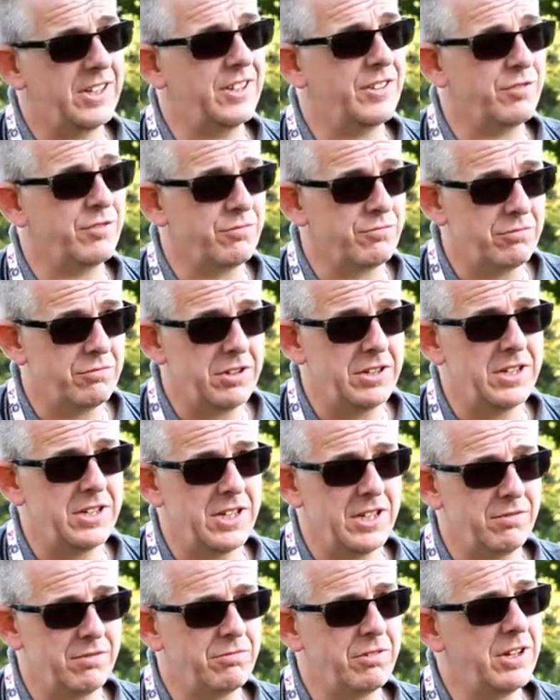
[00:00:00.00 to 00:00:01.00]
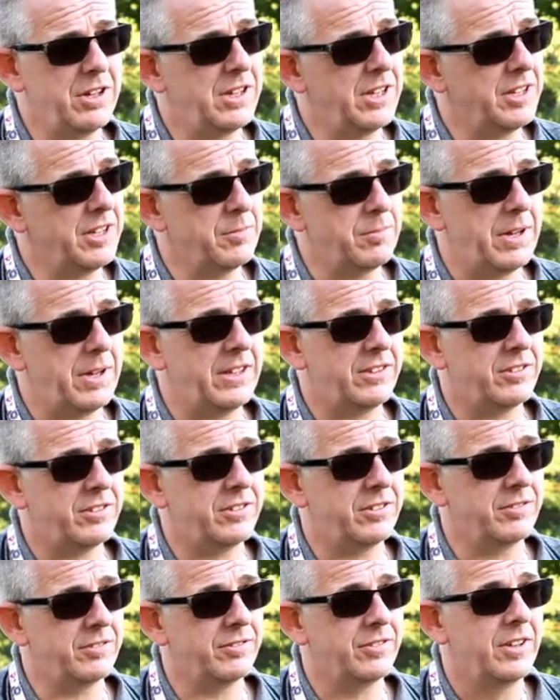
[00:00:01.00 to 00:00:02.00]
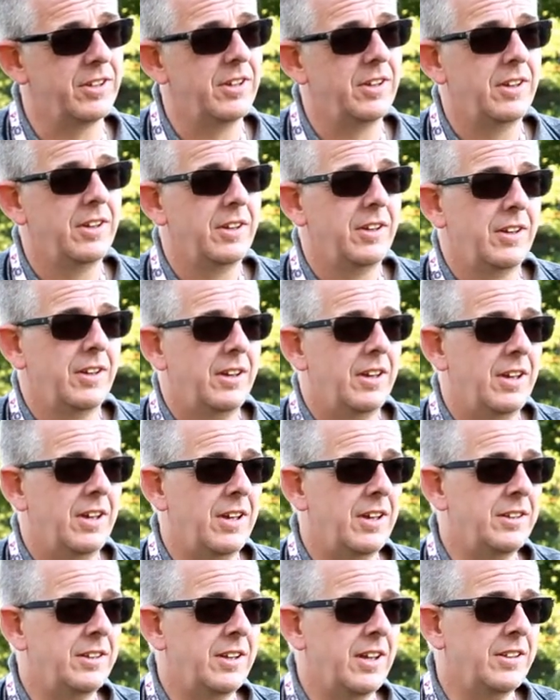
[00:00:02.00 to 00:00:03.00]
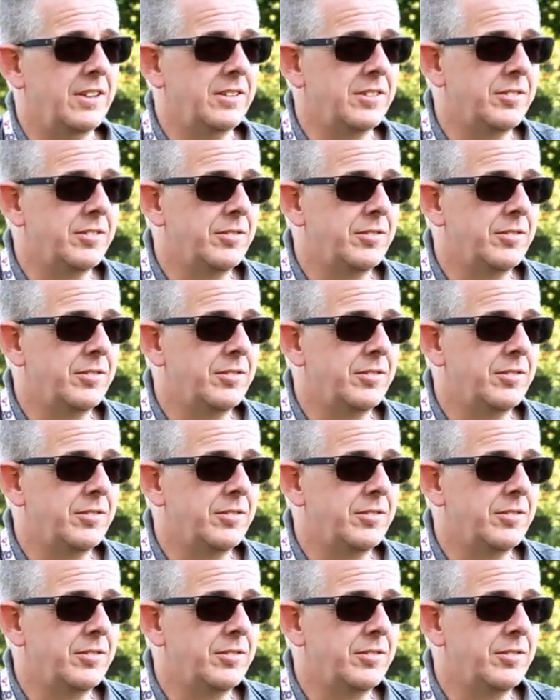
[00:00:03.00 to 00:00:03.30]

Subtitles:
is really, really competitive, and